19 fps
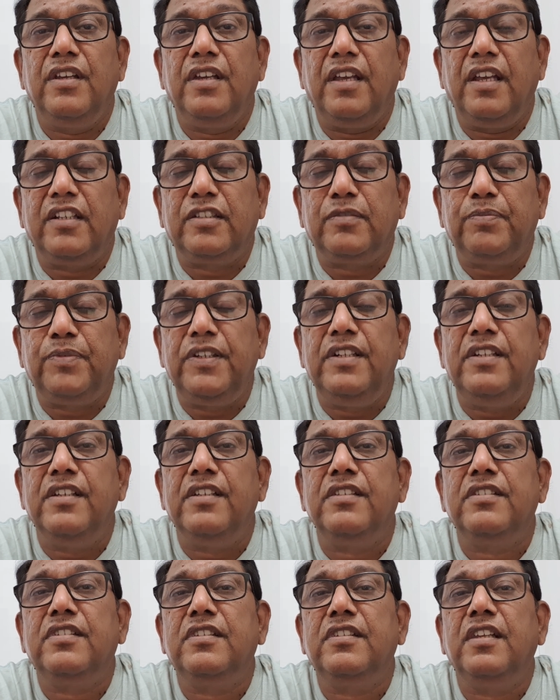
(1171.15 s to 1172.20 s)

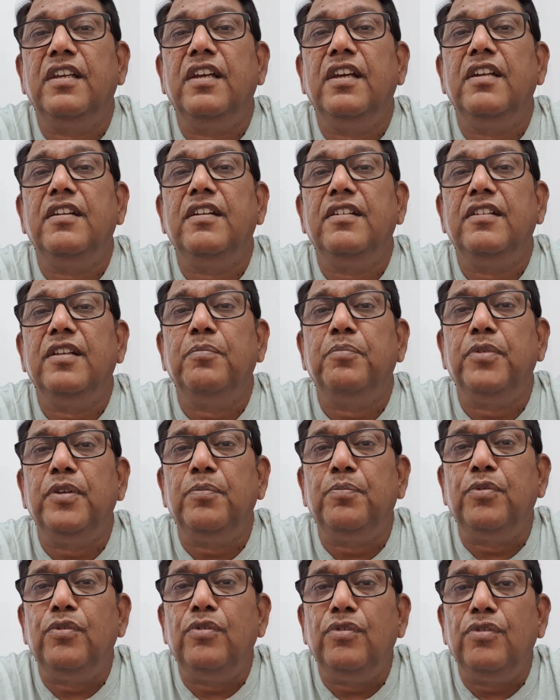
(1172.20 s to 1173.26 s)
experience that the
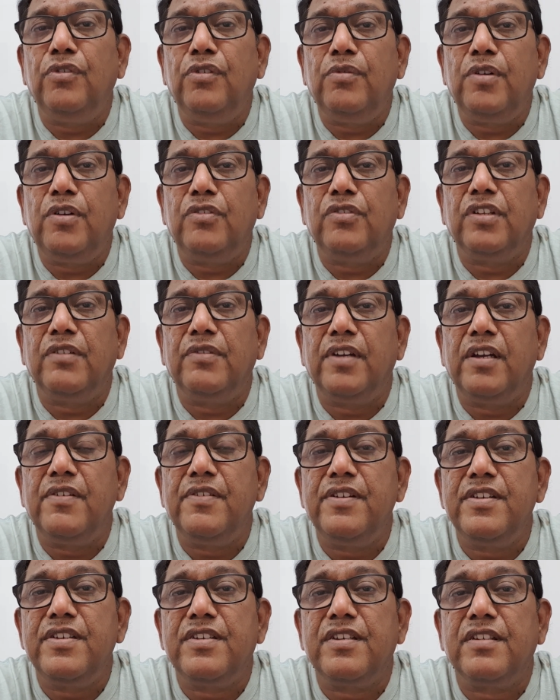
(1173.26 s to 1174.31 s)
people know about the
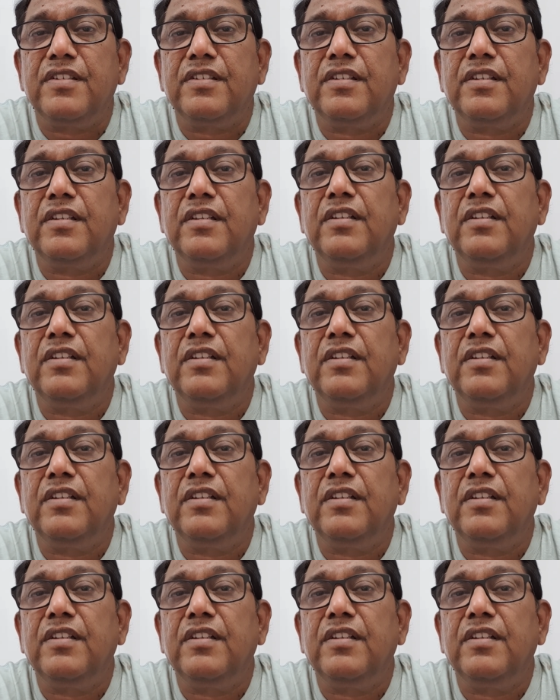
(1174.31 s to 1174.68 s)
vibrations,